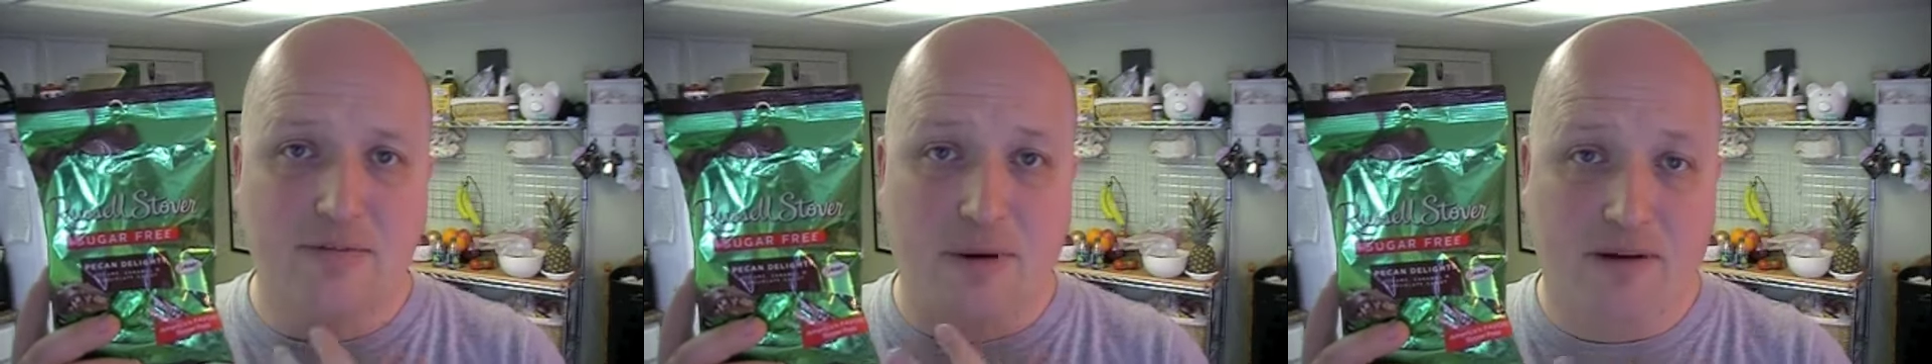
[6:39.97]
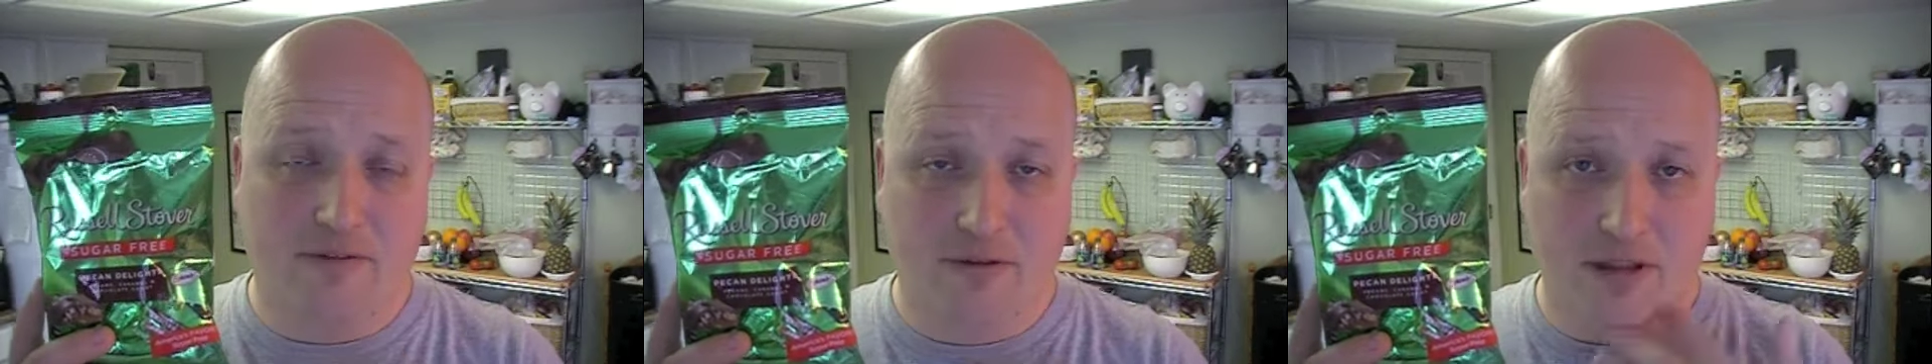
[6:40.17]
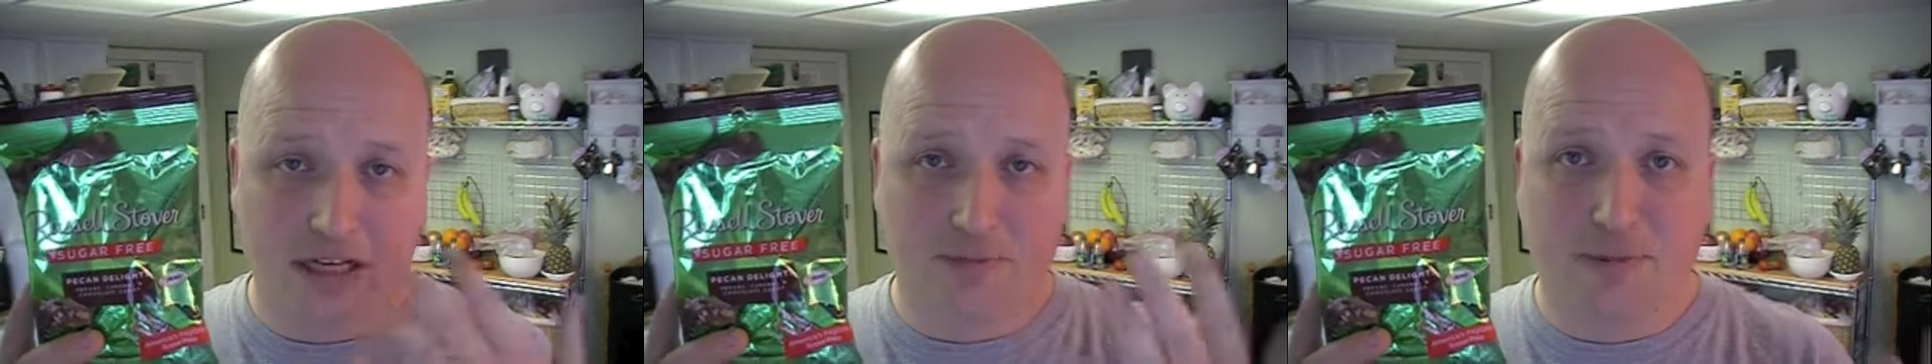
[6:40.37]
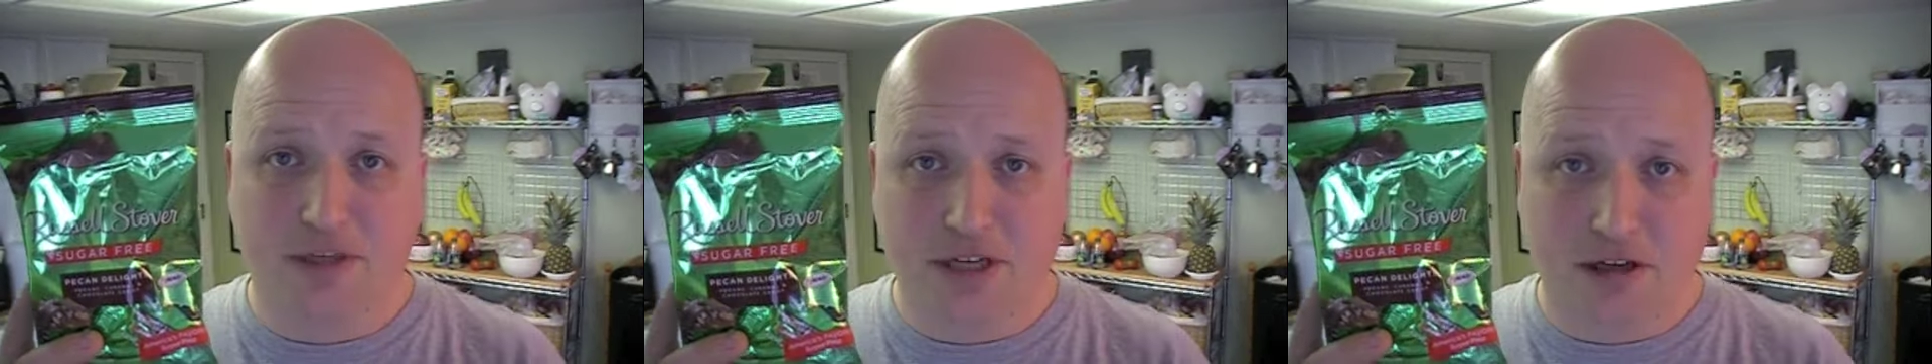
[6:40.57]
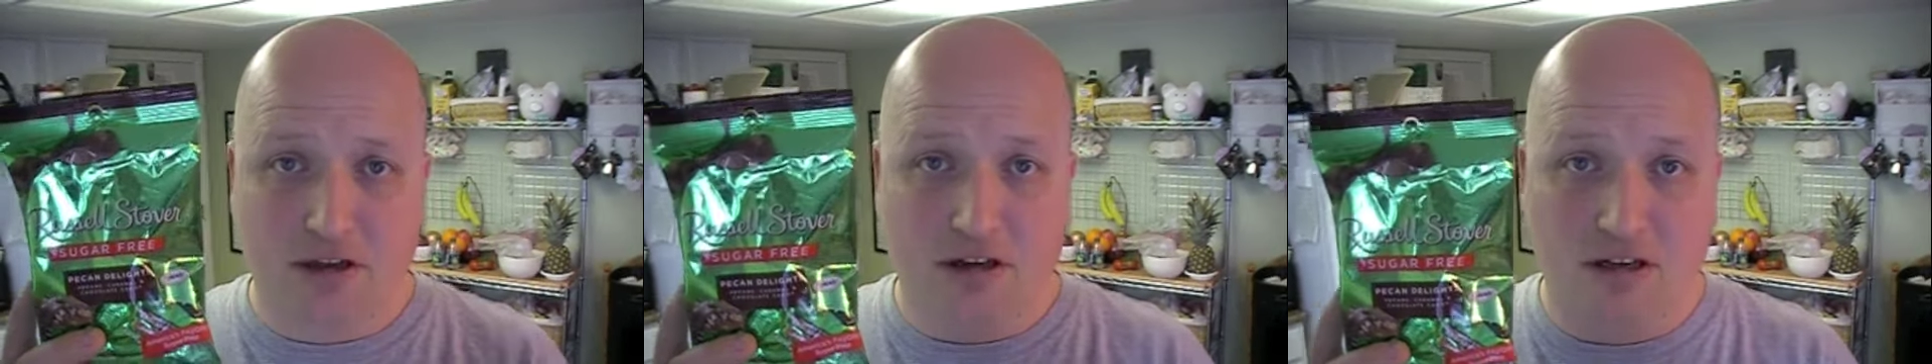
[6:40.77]
but for this
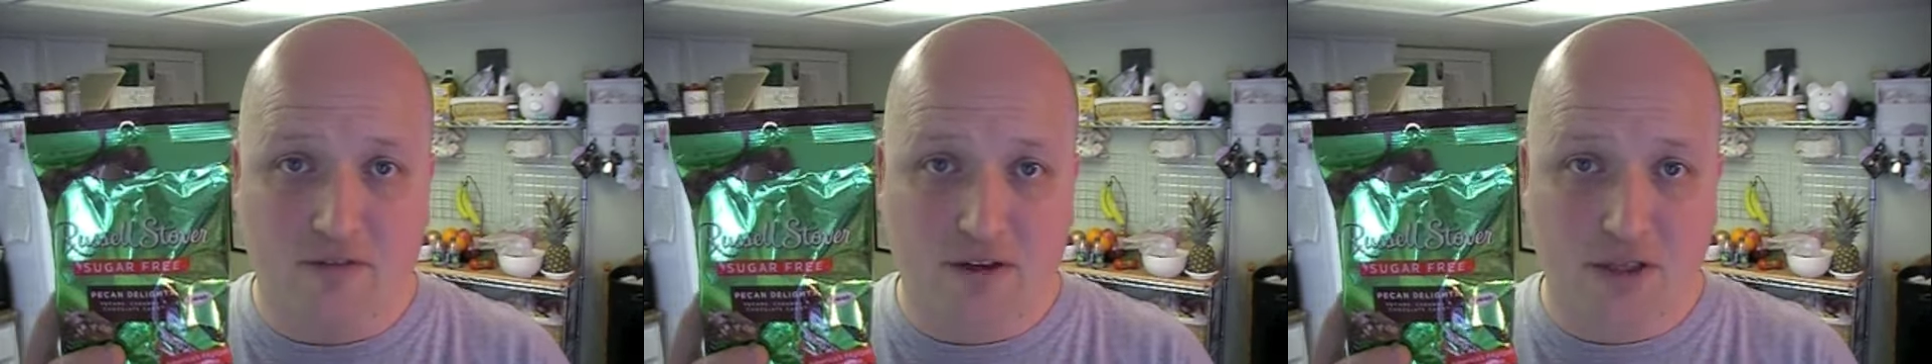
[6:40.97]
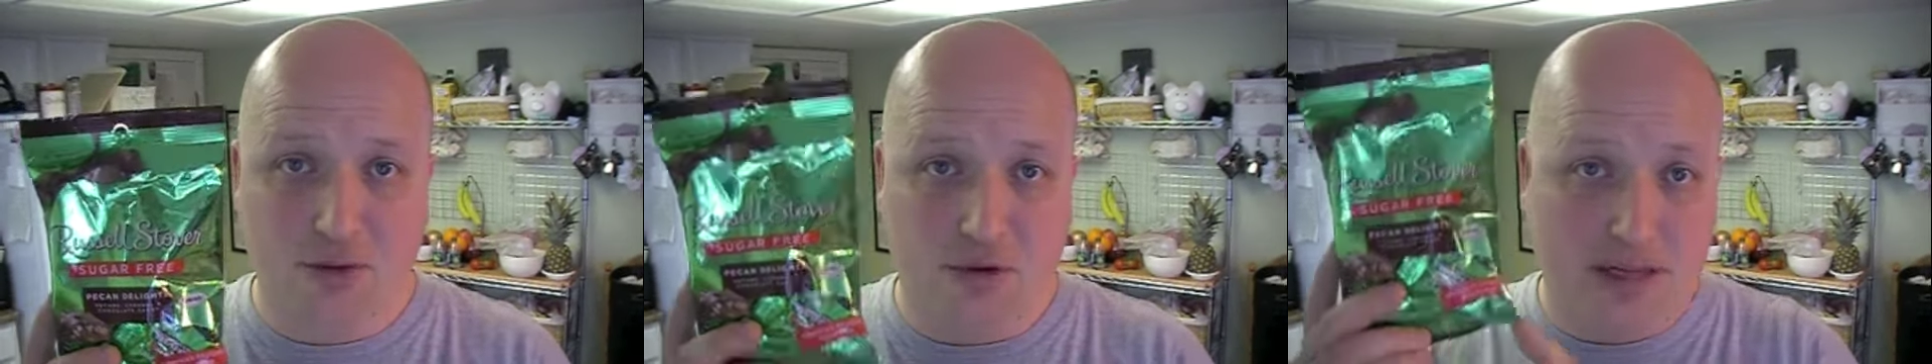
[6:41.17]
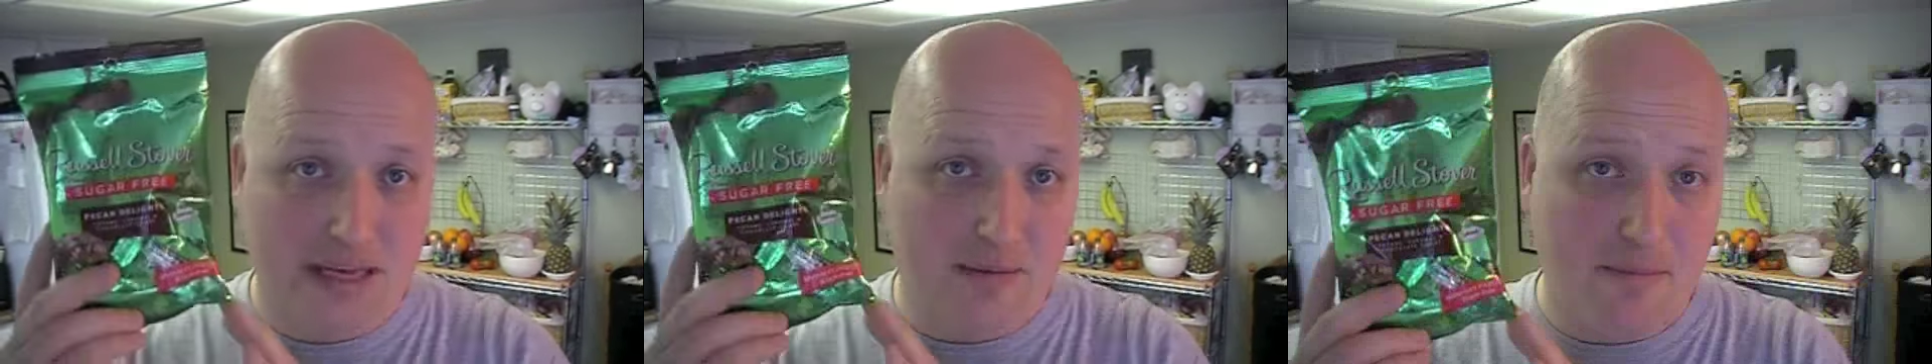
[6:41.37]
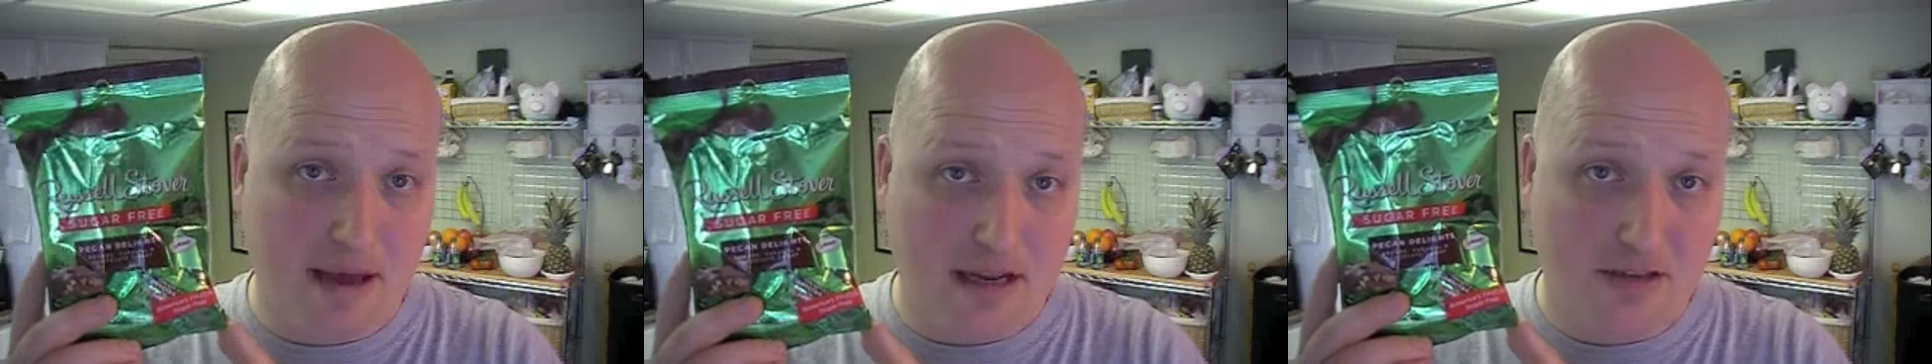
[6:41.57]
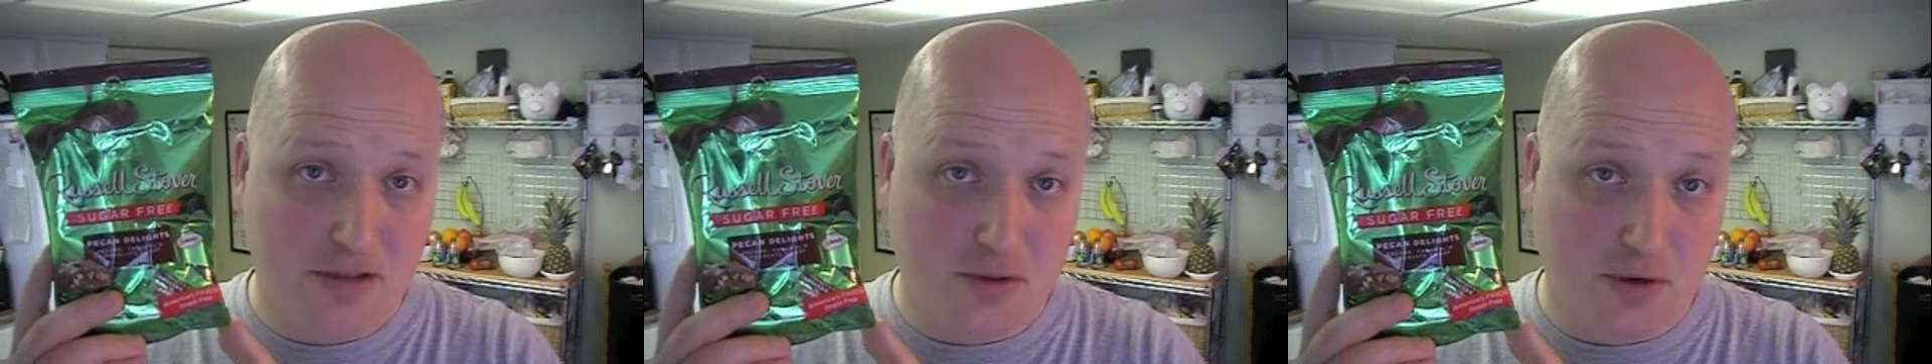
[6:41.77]
particular individual, he
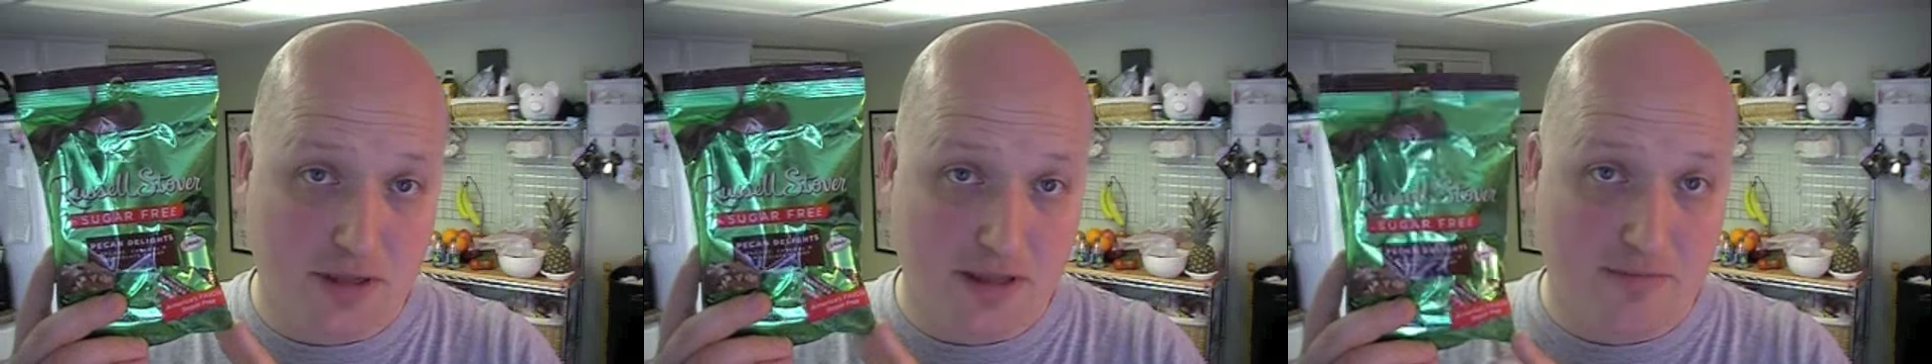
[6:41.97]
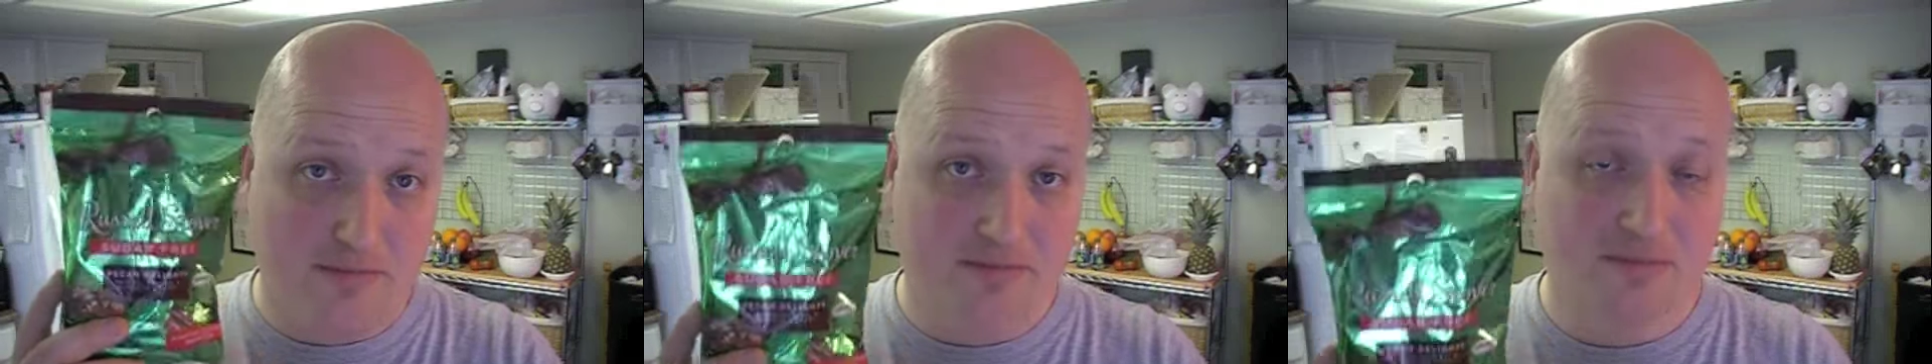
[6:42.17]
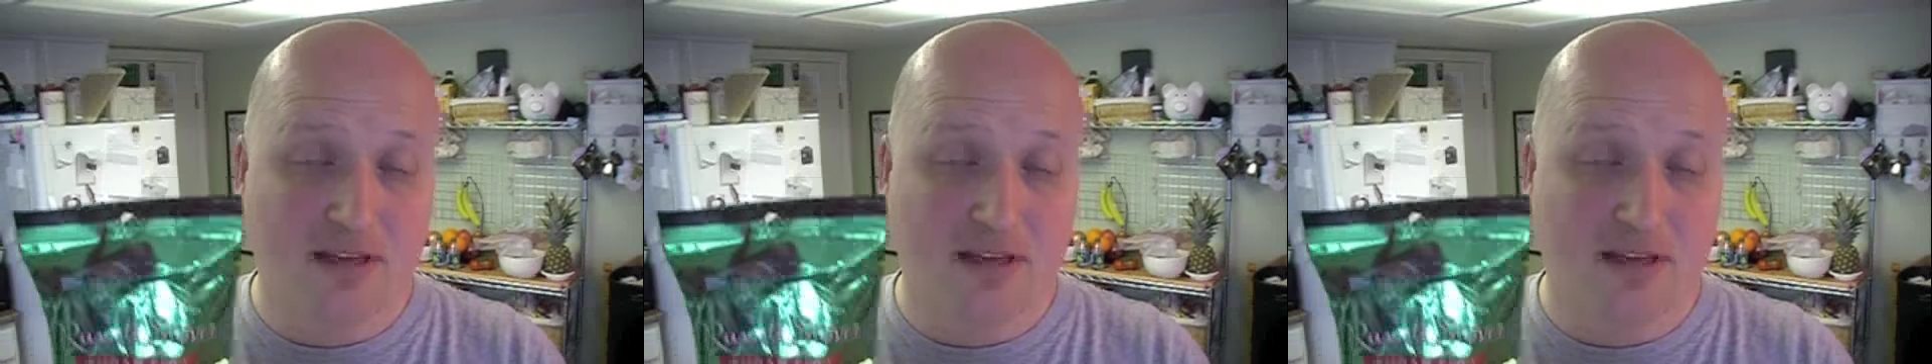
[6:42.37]
may enjoy them.